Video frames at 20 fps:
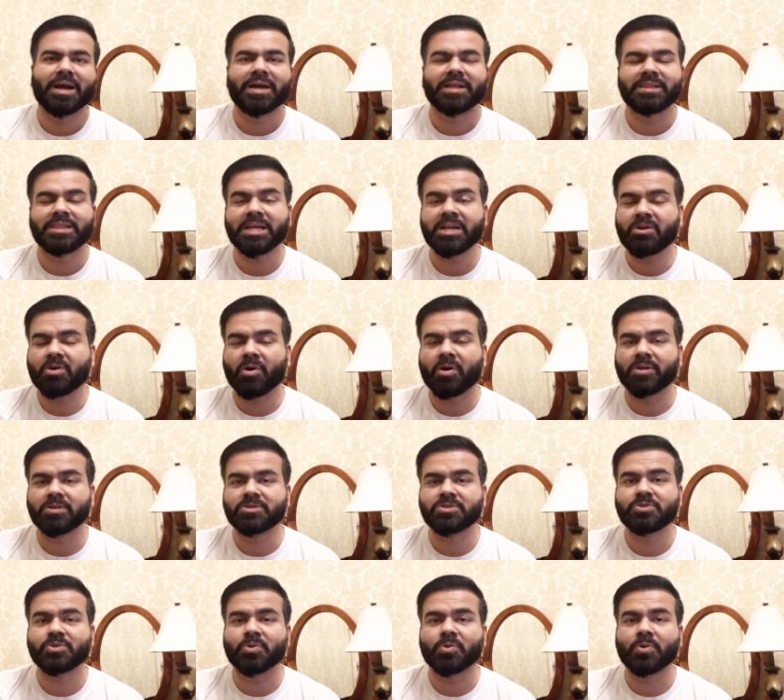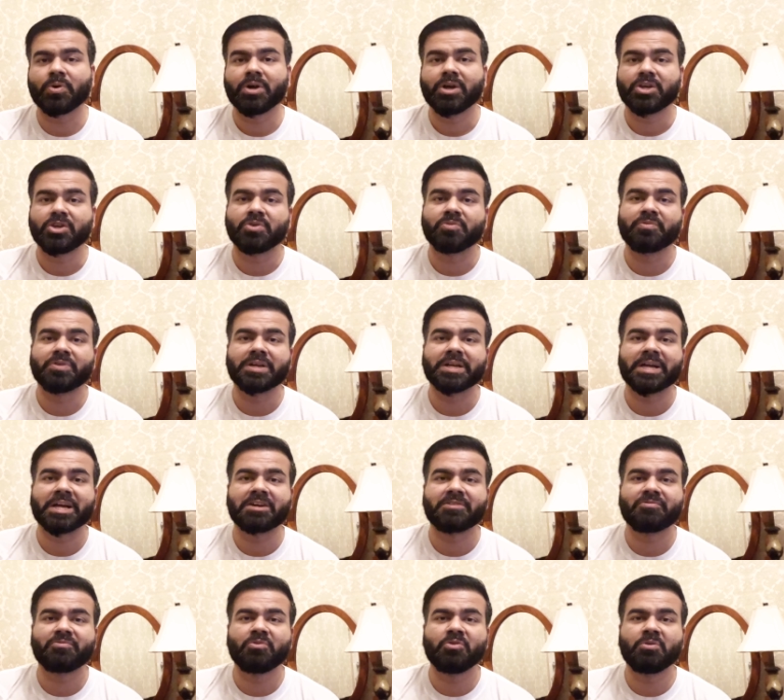then also you will get
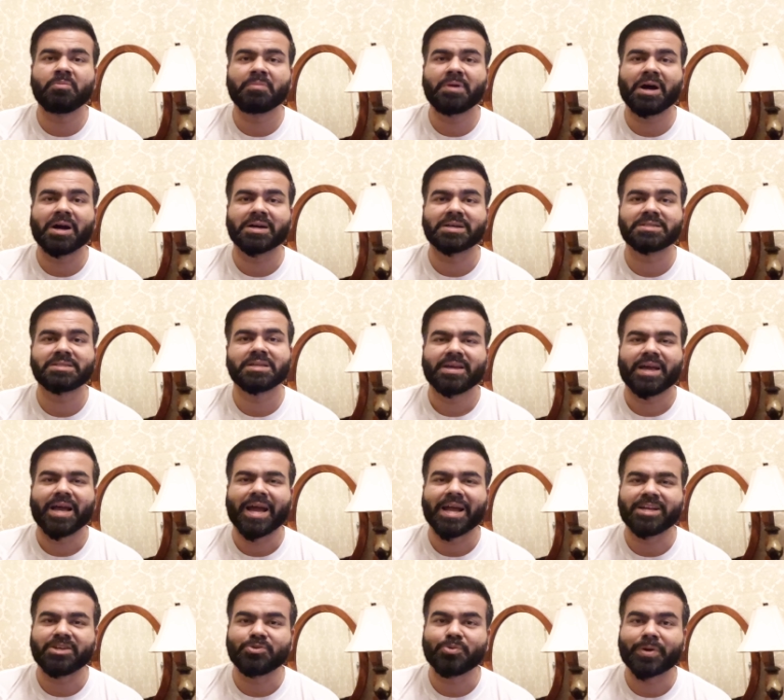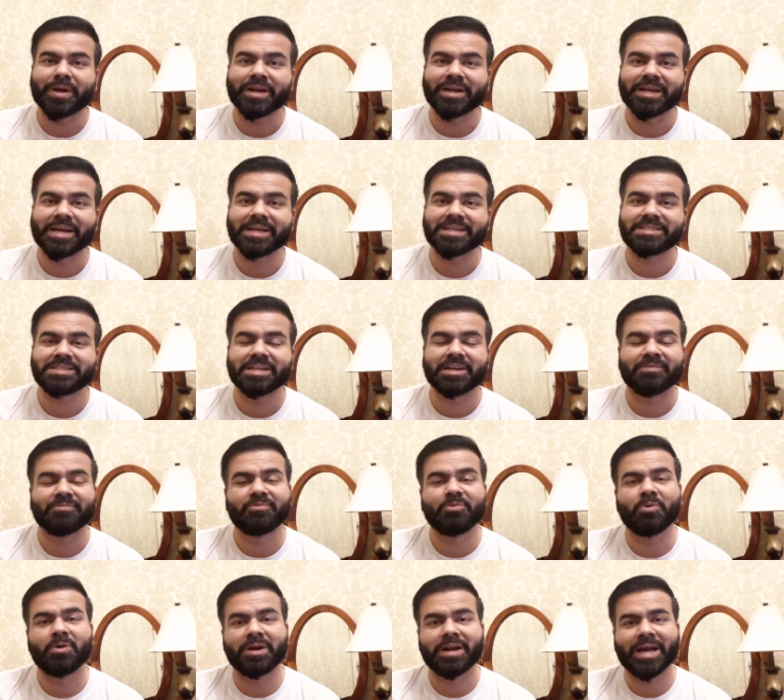full marks and you can get a
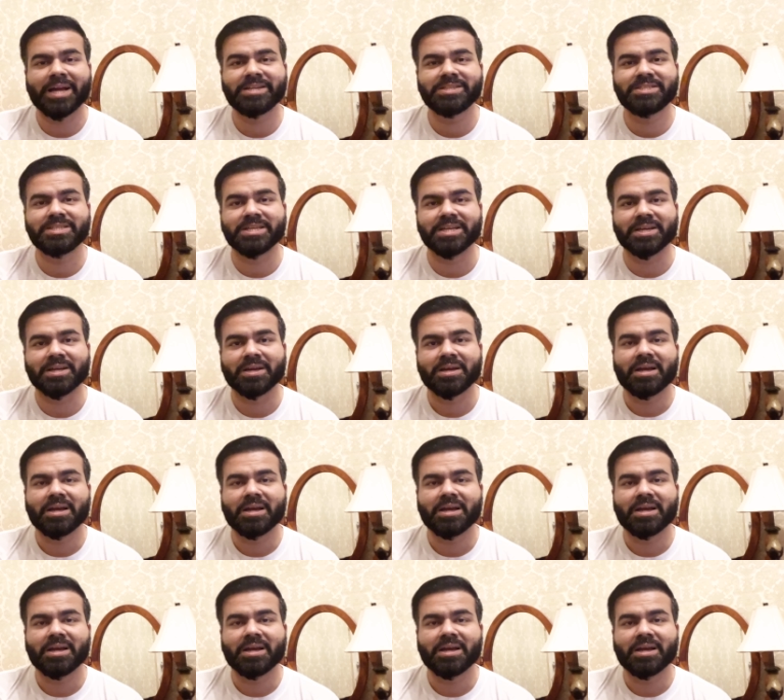full 90.